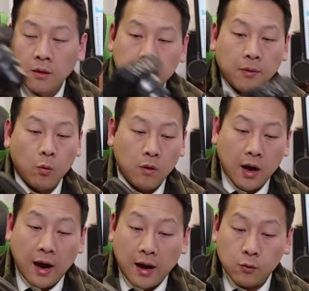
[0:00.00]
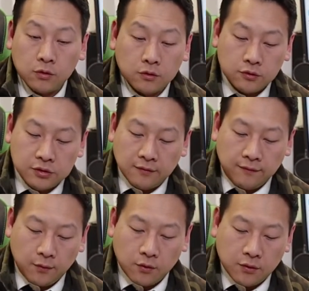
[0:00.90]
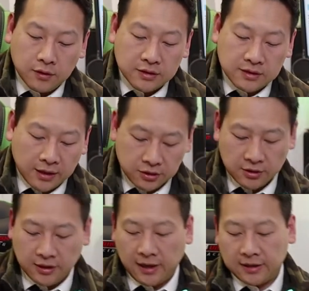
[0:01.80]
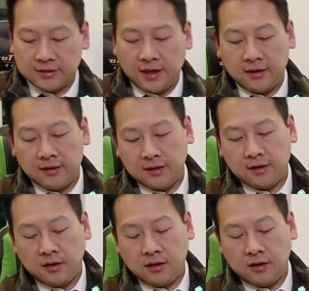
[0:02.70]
But what I would use it for is actually extend it,